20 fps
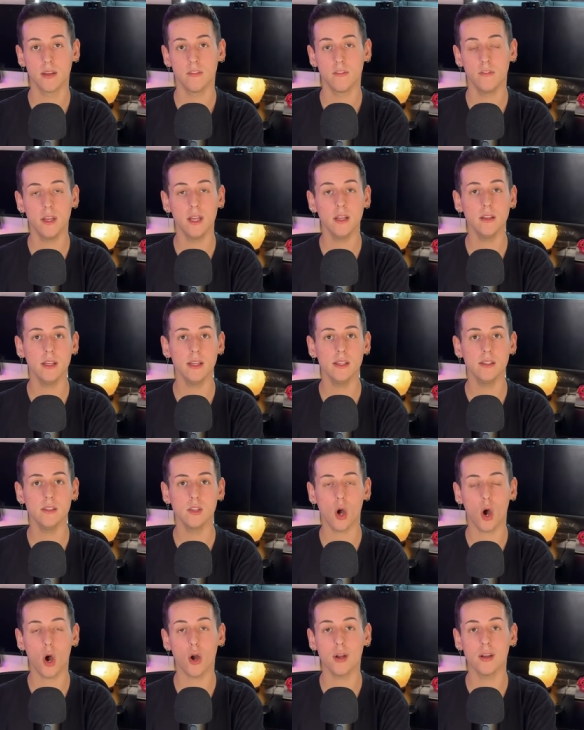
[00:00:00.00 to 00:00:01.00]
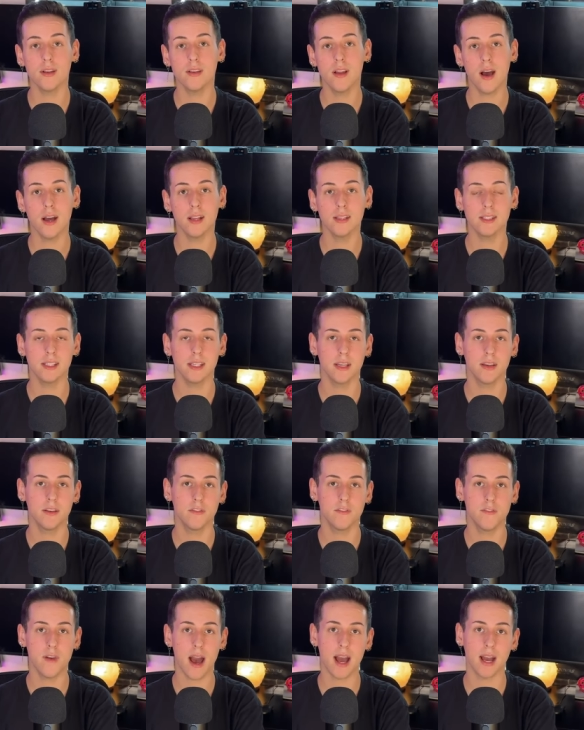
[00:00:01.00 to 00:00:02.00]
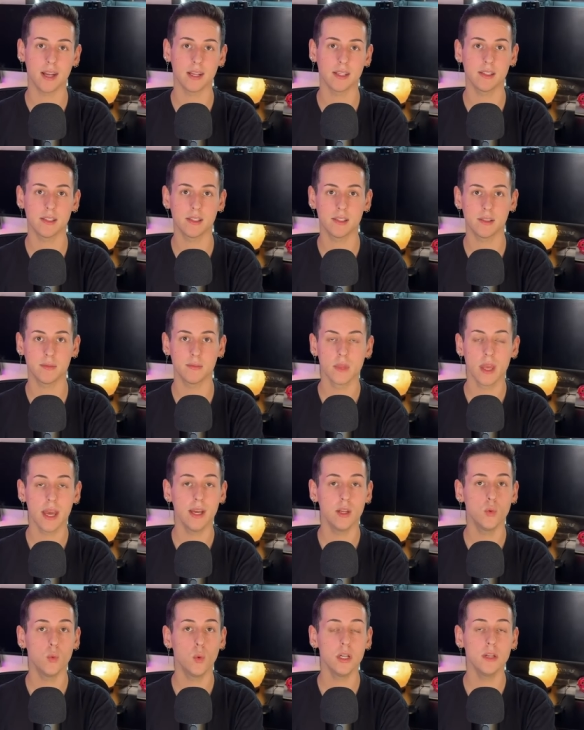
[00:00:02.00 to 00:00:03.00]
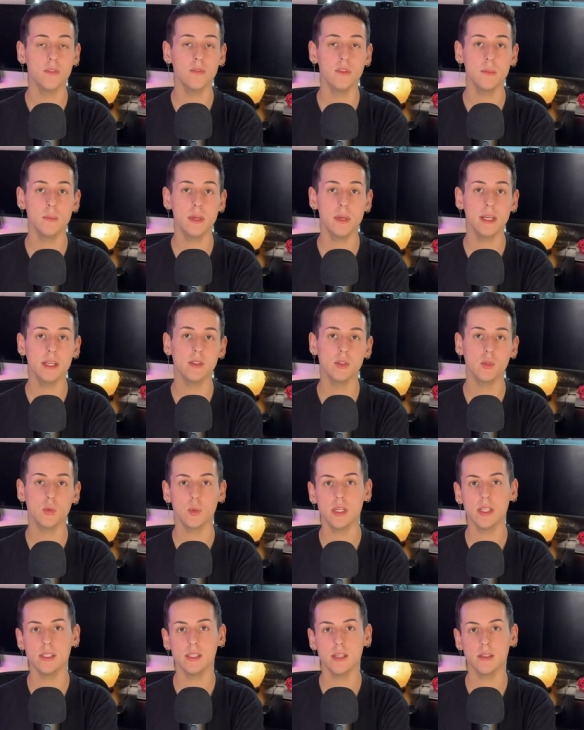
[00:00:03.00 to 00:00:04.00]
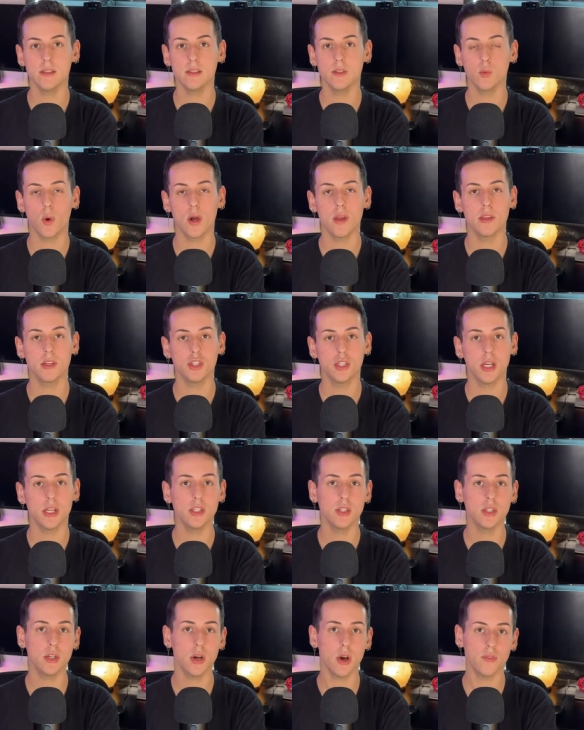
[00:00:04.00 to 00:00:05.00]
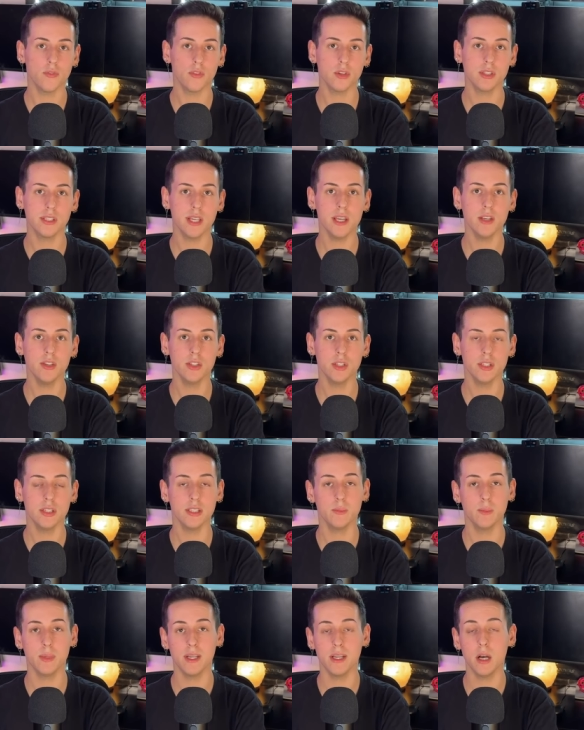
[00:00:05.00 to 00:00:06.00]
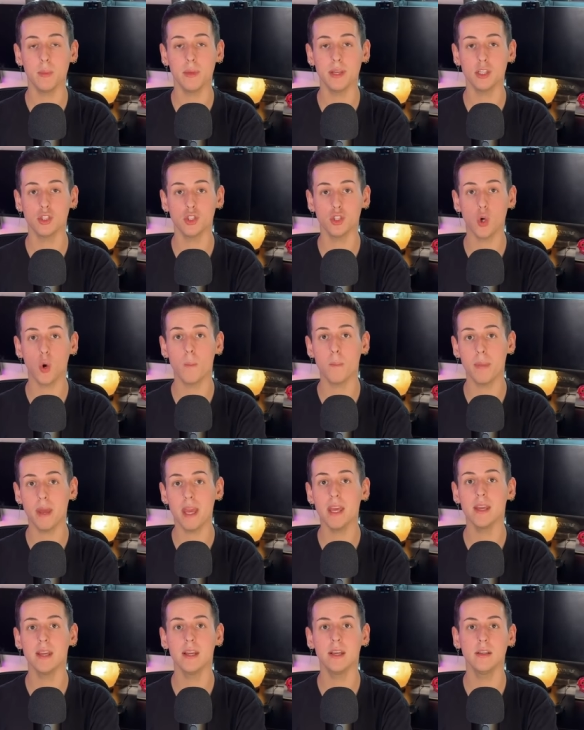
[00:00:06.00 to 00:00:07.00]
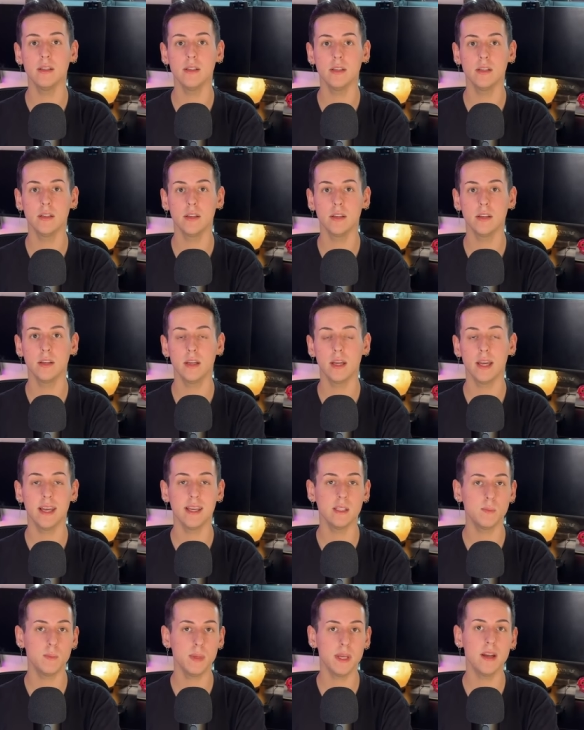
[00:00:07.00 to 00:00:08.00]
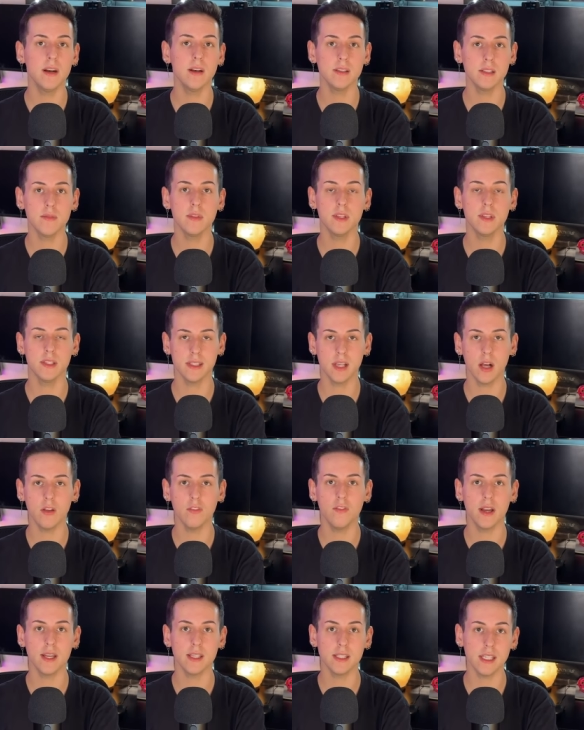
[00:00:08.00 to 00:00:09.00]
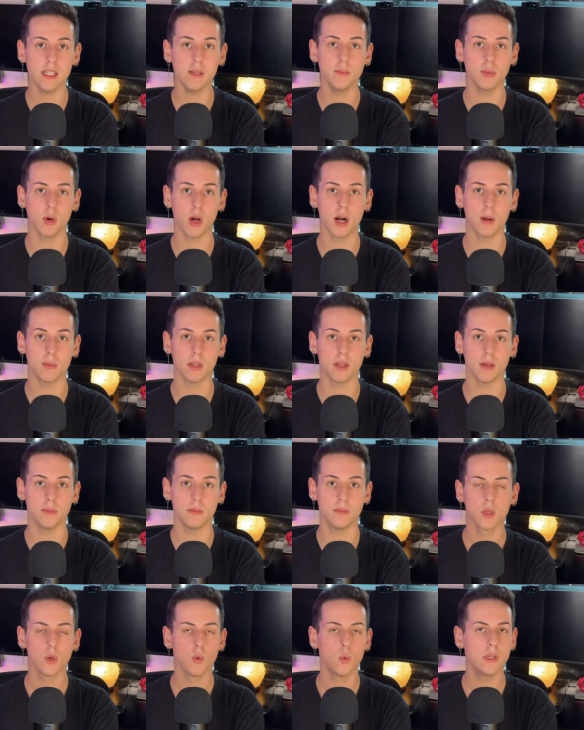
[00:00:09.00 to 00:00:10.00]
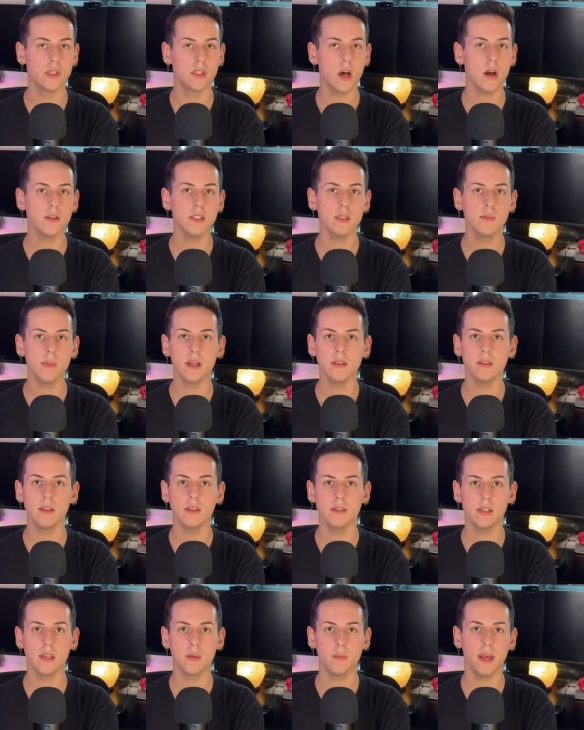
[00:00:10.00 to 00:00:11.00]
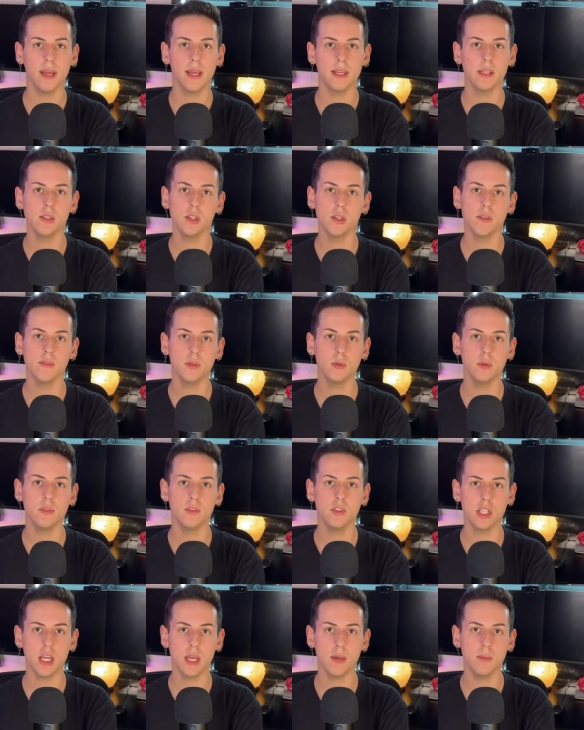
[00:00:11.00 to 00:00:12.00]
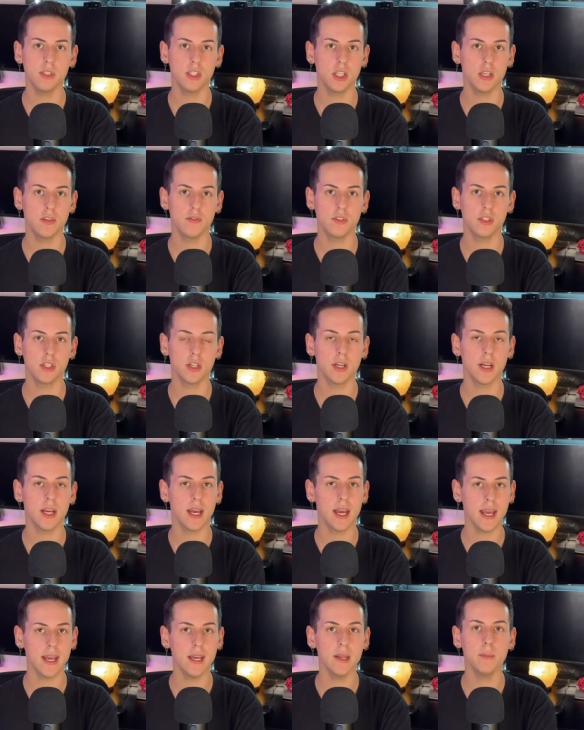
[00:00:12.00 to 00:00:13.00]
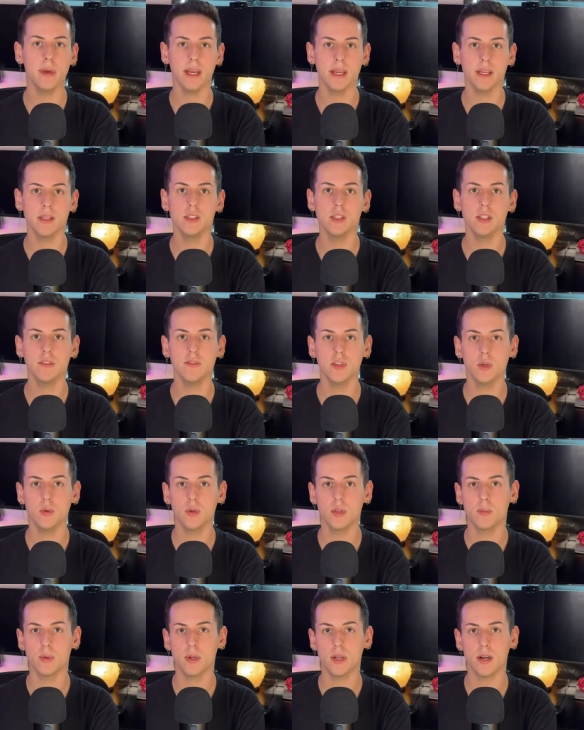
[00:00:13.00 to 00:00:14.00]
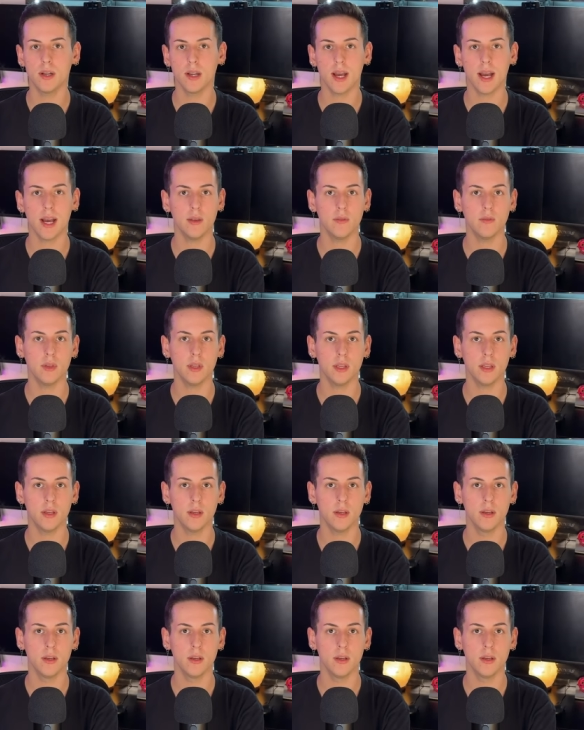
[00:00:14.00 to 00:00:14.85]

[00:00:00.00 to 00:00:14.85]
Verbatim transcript: Feelings are not facts. And one of the biggest reasons why the gender conversation is becoming so big is because of the self ID problem. We talked about this in my interview with Shapeshifter and my interview with Brianna Ivy.